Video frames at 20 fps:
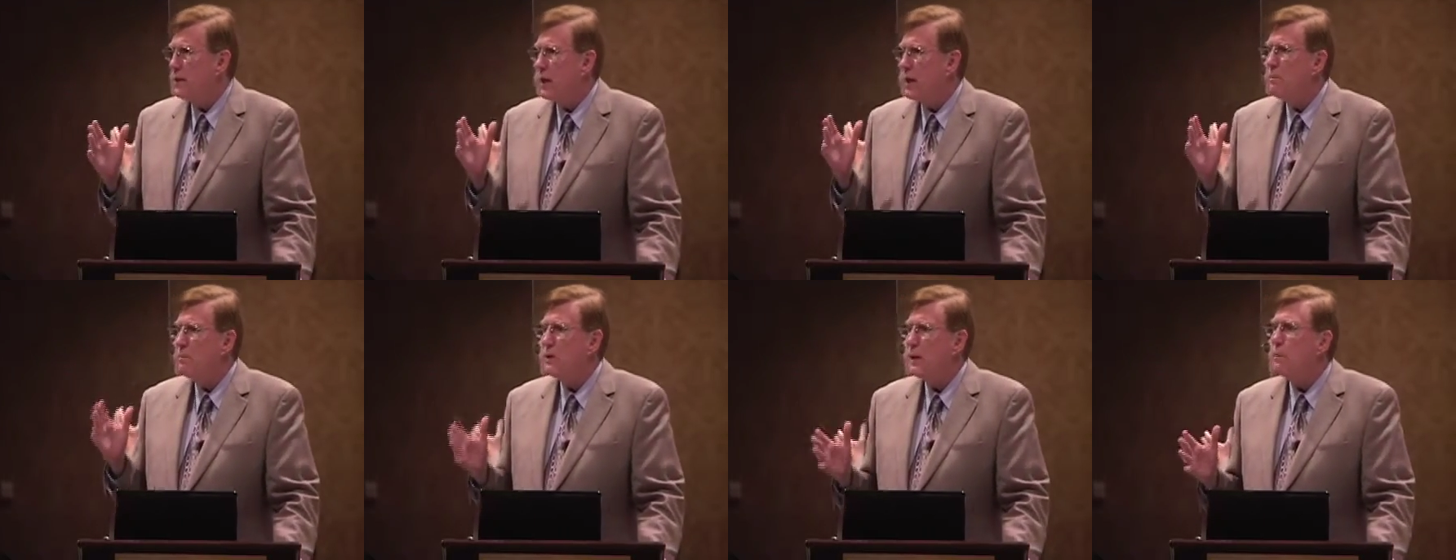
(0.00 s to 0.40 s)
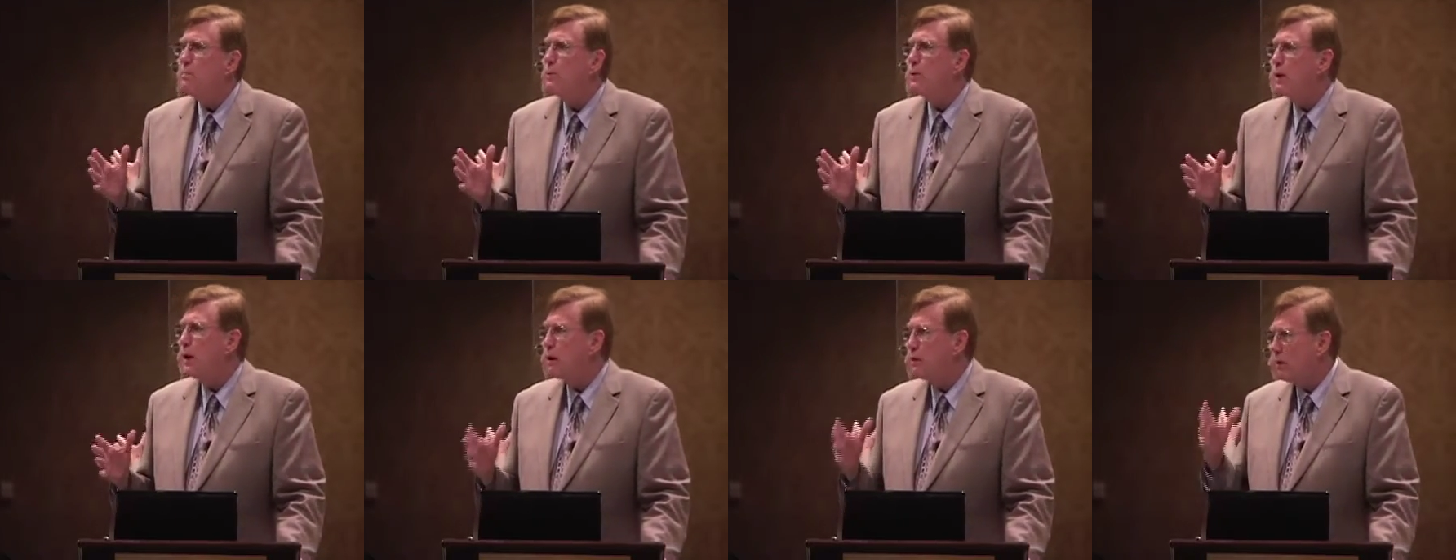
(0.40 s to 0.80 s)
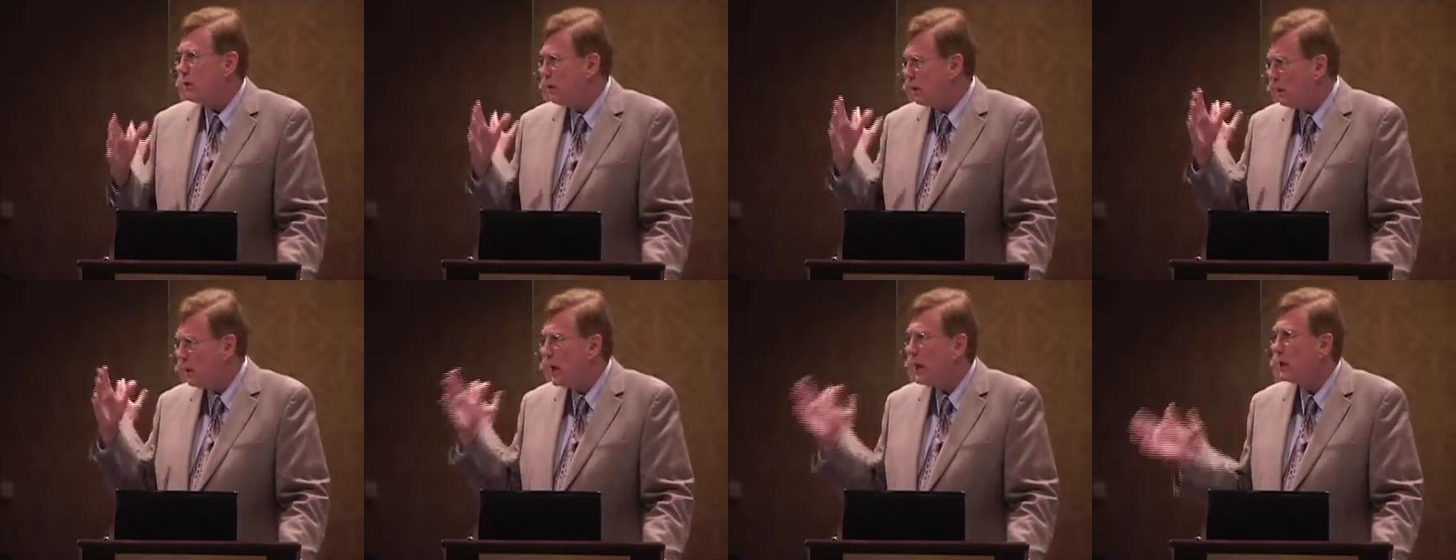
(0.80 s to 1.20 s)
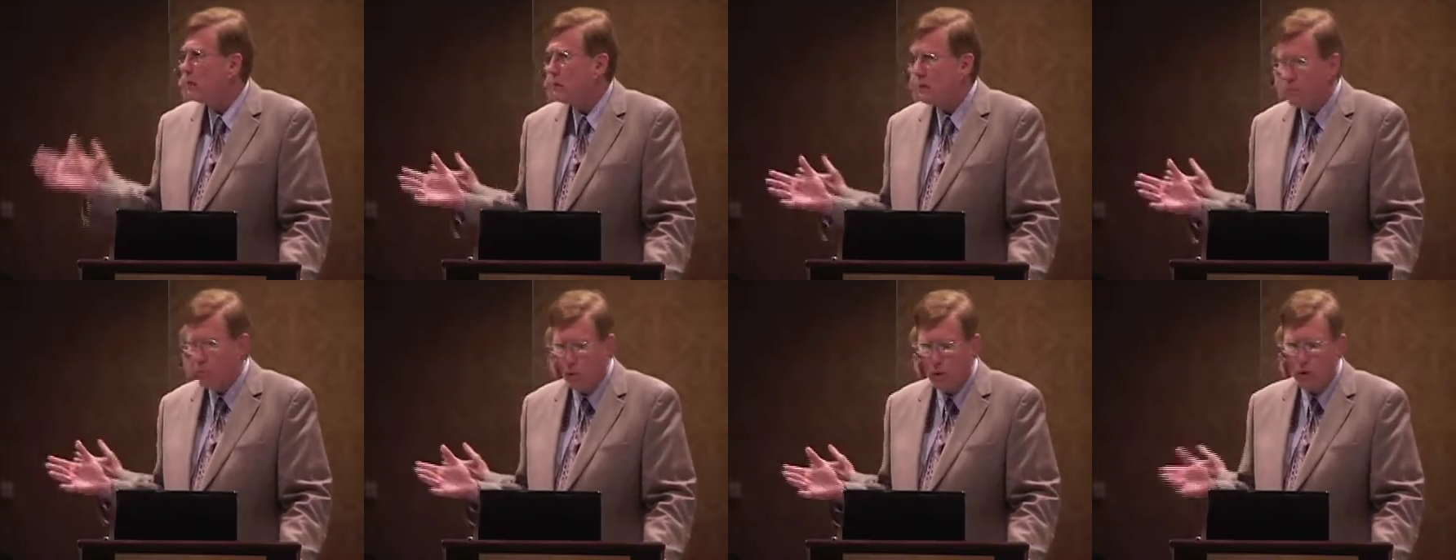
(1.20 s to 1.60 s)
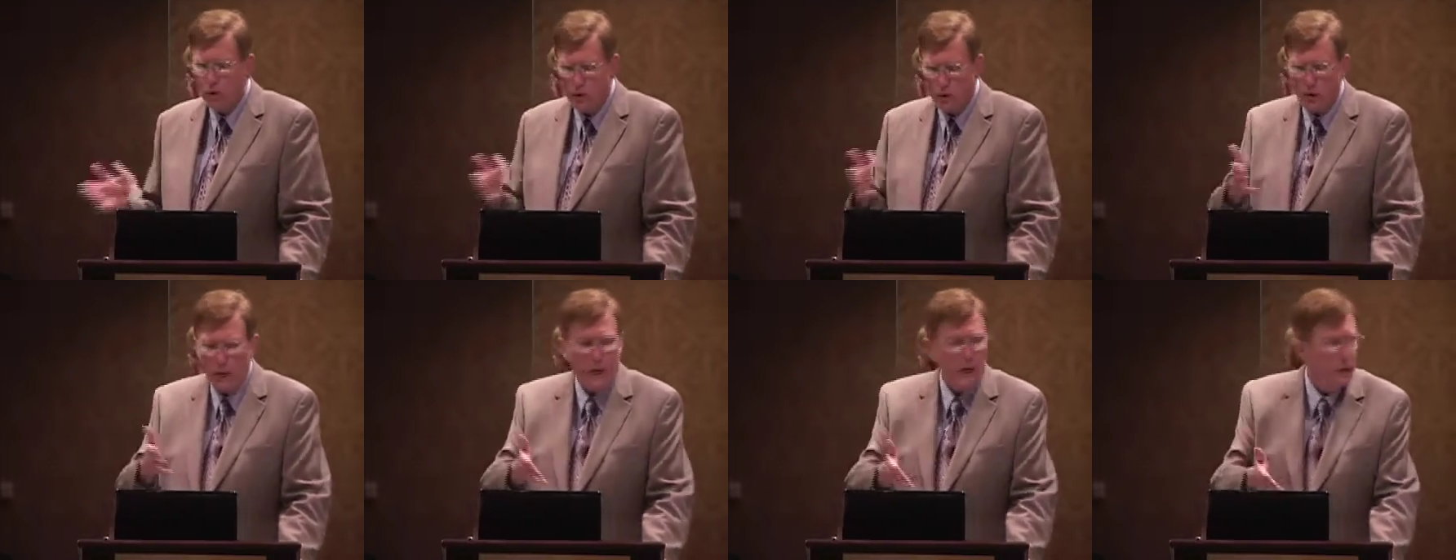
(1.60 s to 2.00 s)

they put out a lot of reports,